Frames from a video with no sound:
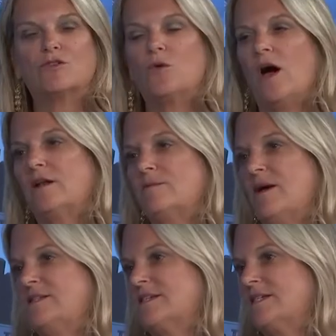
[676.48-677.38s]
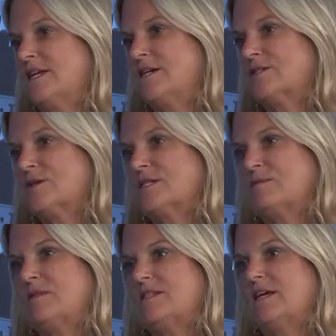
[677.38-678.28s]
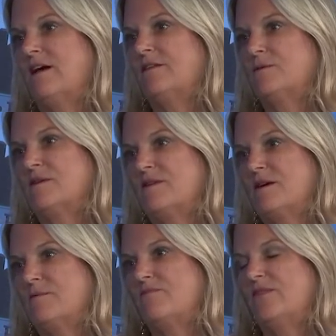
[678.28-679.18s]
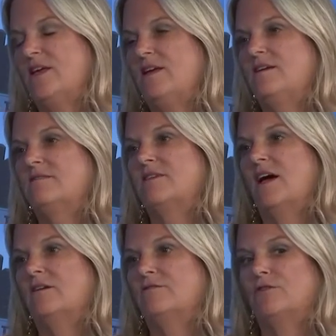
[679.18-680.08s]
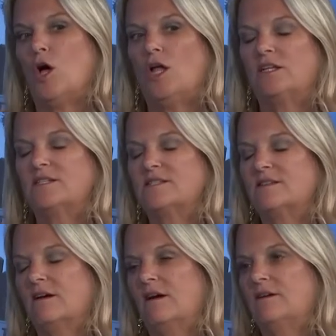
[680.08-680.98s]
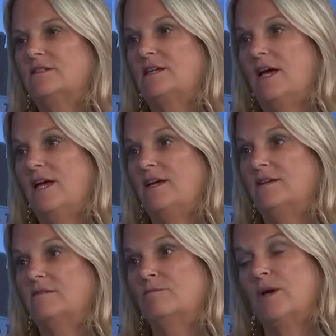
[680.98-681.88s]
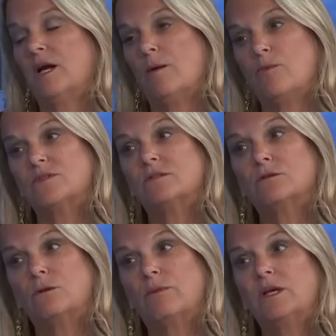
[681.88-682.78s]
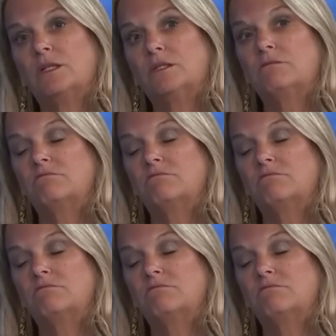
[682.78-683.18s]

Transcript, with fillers: school had an amazing day yesterday. Spent the day out there with them. They had a flawless uh, day pickup was a little bit